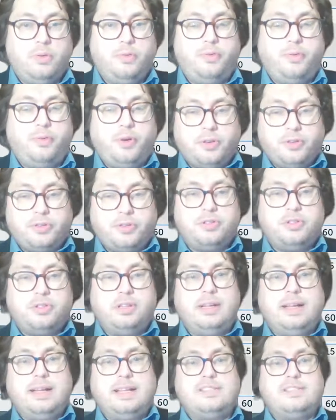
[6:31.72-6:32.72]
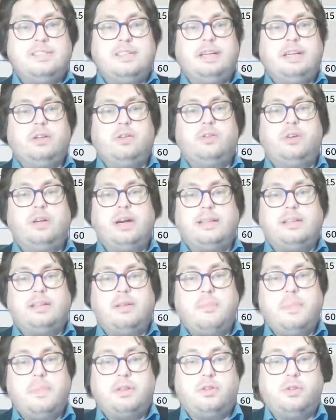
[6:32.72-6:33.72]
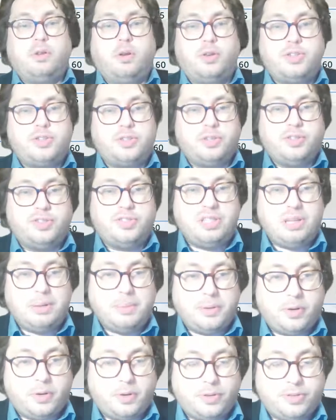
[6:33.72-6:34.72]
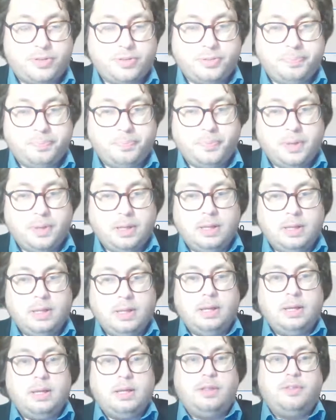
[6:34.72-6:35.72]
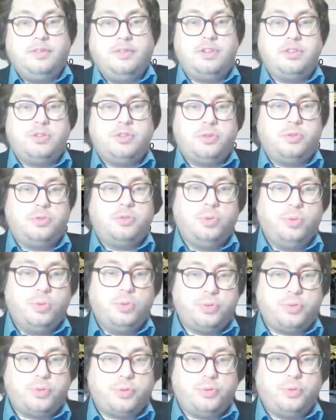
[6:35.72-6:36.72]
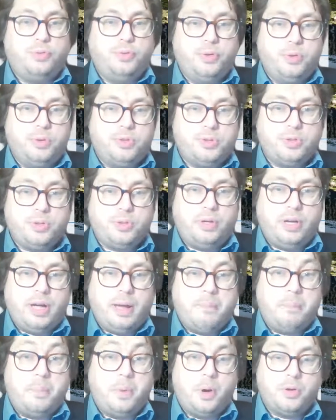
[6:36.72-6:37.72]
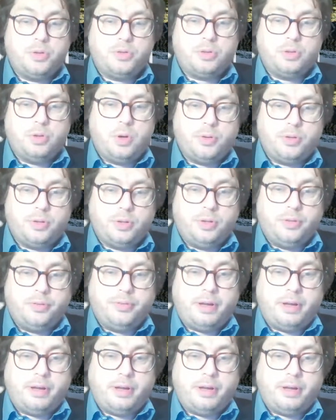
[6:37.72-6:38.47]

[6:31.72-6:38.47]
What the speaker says: first, let's take a look at the methodological seminars, digital tools for the future and post-colonial